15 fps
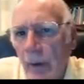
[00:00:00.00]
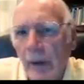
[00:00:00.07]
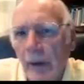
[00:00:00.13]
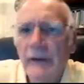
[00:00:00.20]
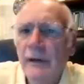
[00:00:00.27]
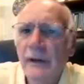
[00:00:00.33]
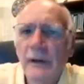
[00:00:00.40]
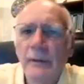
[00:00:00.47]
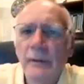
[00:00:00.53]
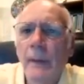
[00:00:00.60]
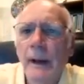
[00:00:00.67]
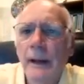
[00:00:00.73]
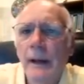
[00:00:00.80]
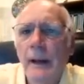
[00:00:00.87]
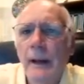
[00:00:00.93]
lessons
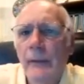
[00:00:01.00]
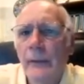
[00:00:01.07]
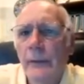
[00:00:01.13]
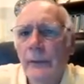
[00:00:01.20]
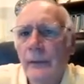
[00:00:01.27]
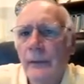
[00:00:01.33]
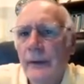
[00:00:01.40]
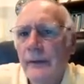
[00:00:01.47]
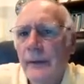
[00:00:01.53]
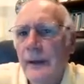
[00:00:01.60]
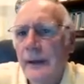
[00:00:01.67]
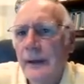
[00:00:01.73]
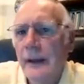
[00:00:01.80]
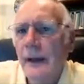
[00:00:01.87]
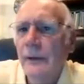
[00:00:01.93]
by others, they
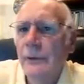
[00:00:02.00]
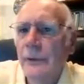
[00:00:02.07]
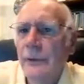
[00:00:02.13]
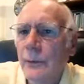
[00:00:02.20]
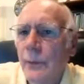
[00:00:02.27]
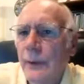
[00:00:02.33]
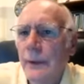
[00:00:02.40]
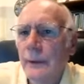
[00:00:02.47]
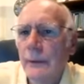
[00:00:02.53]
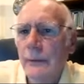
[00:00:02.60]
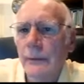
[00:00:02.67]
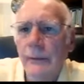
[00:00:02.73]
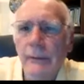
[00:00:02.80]
say count your winners.